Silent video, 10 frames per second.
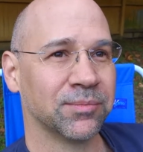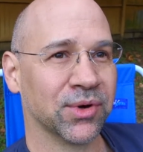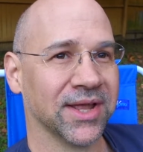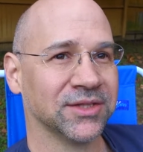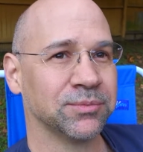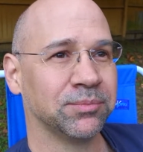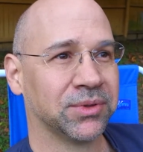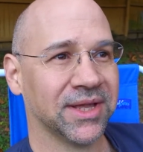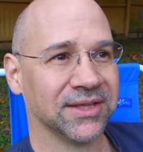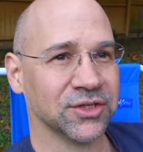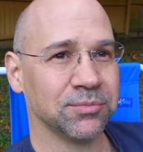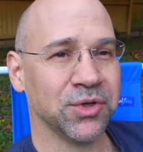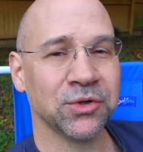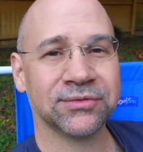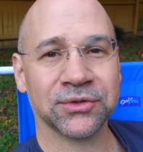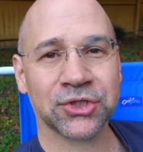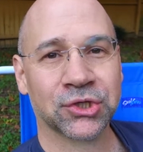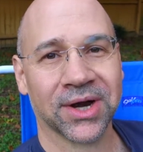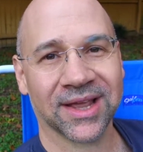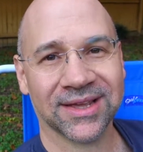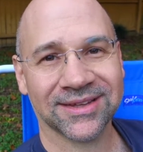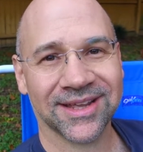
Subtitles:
brain's playing this beautiful trick,